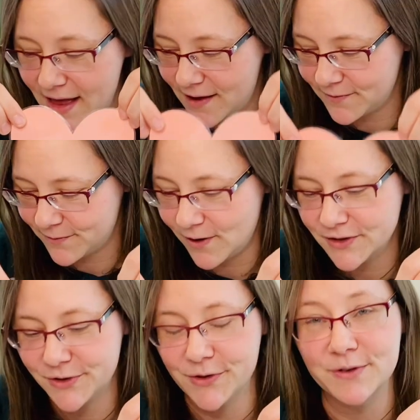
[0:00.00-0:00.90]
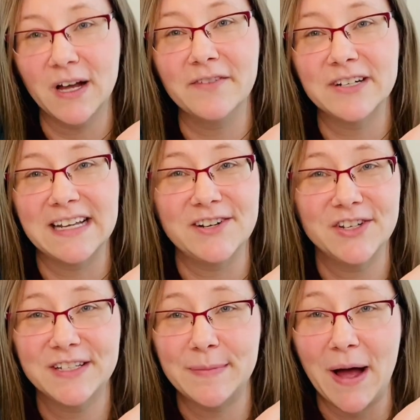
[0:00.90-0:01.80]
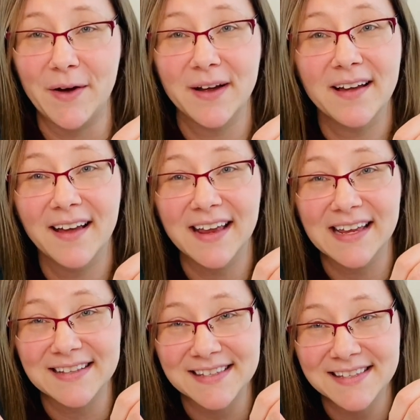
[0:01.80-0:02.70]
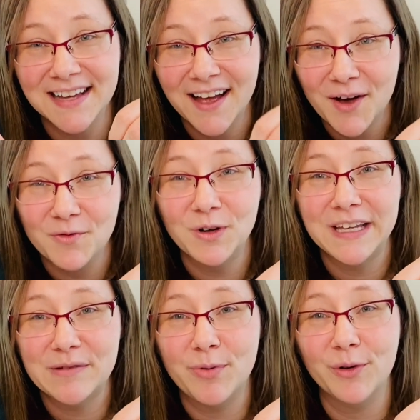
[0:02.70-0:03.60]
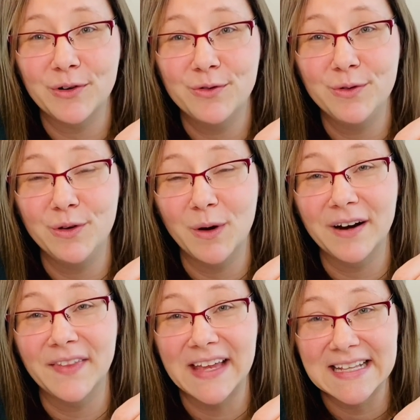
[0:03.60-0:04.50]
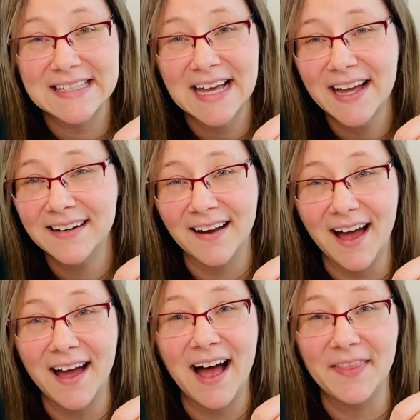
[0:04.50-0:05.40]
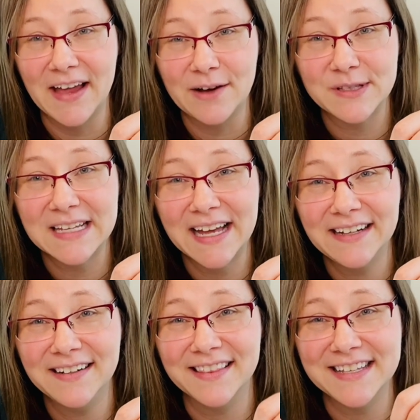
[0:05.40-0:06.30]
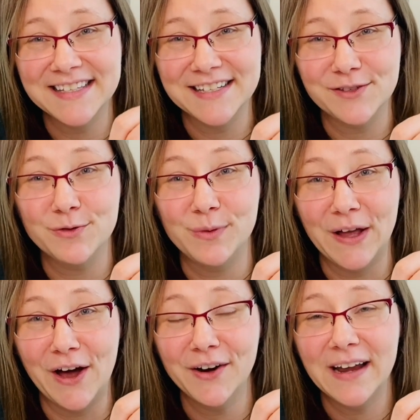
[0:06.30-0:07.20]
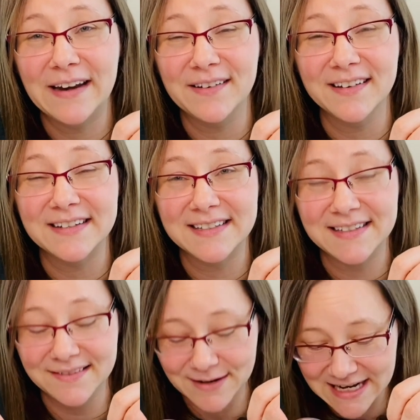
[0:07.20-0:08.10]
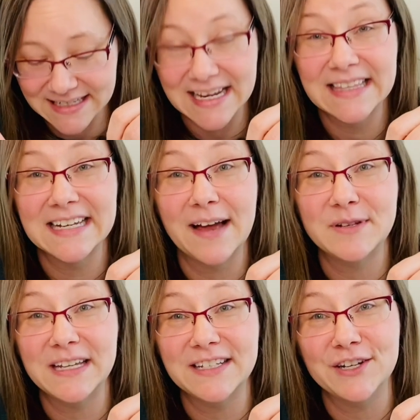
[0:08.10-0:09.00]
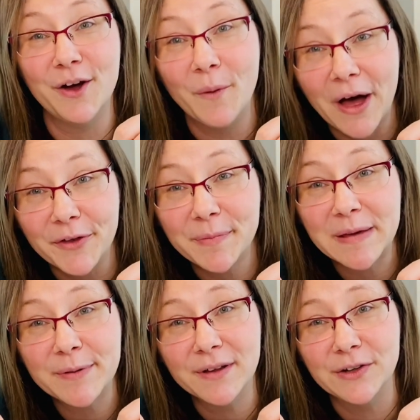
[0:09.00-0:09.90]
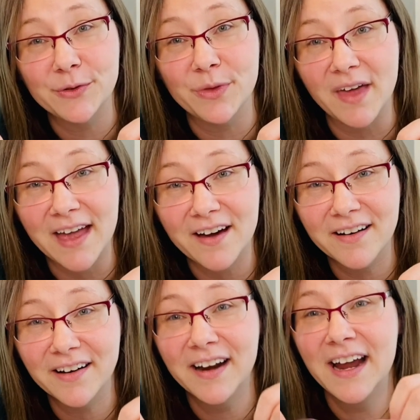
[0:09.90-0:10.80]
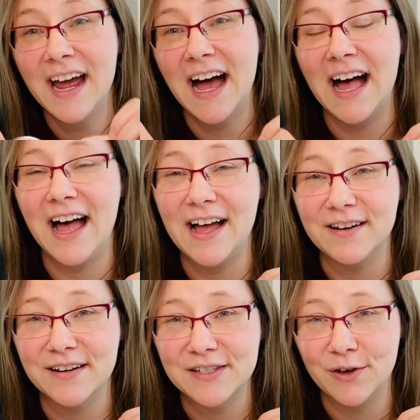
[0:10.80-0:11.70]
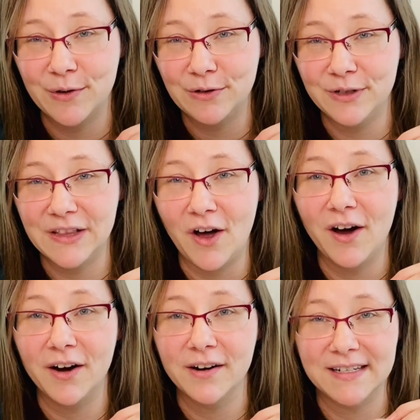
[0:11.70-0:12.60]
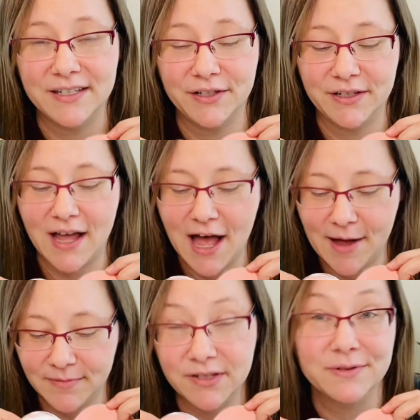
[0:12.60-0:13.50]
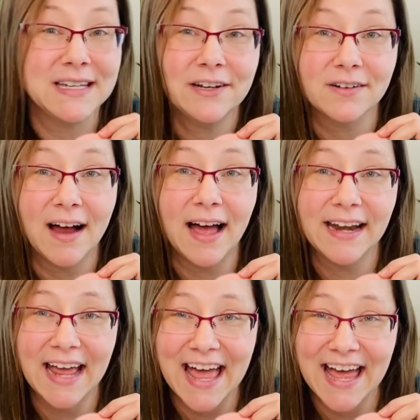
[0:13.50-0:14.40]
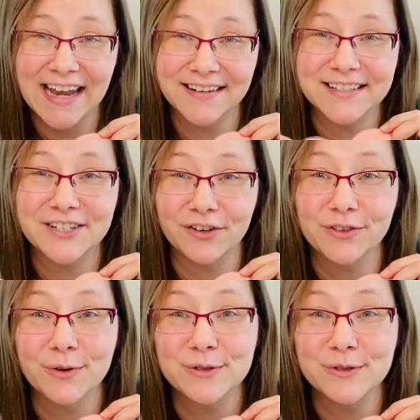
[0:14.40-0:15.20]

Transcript: foster those conversations about it's really important who you are on the inside, not on the outside. This is who we are, and we need to take the time to get to know other people and who they are. So including the heart to tinker on and start those